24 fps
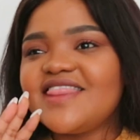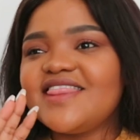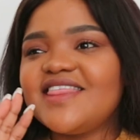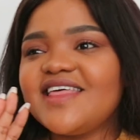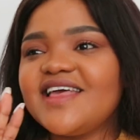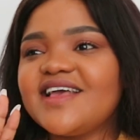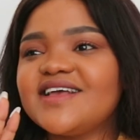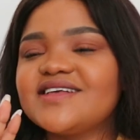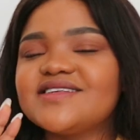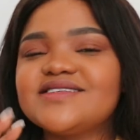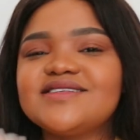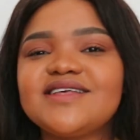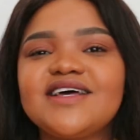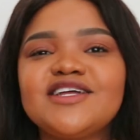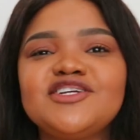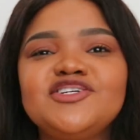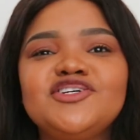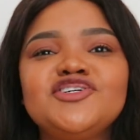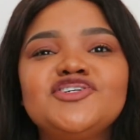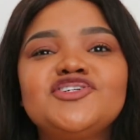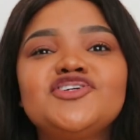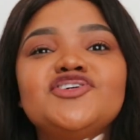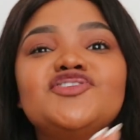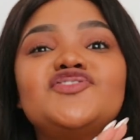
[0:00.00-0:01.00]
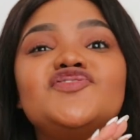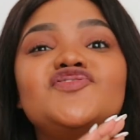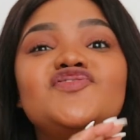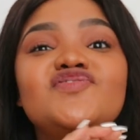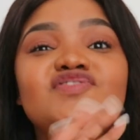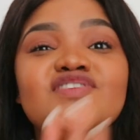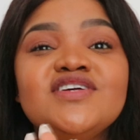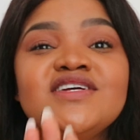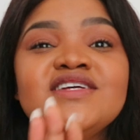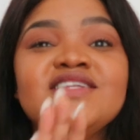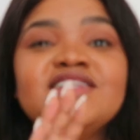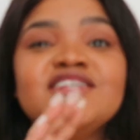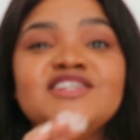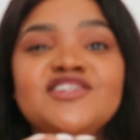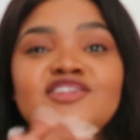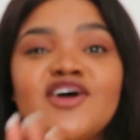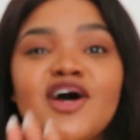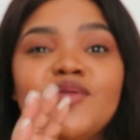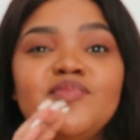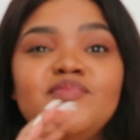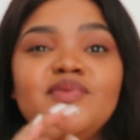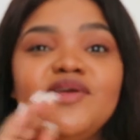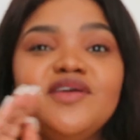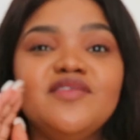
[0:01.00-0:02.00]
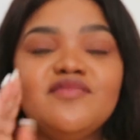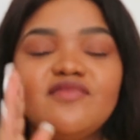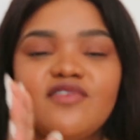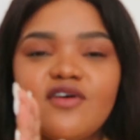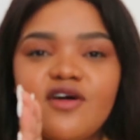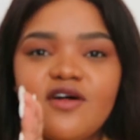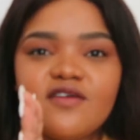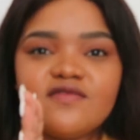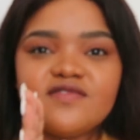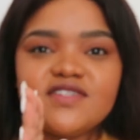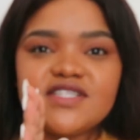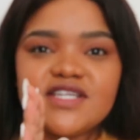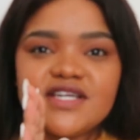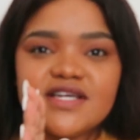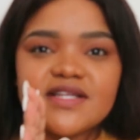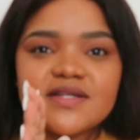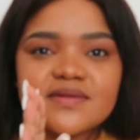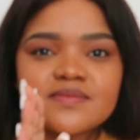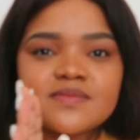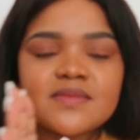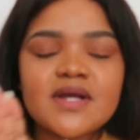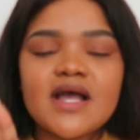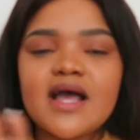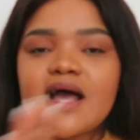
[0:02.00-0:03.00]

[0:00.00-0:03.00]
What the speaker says: things that you should really not be involved in.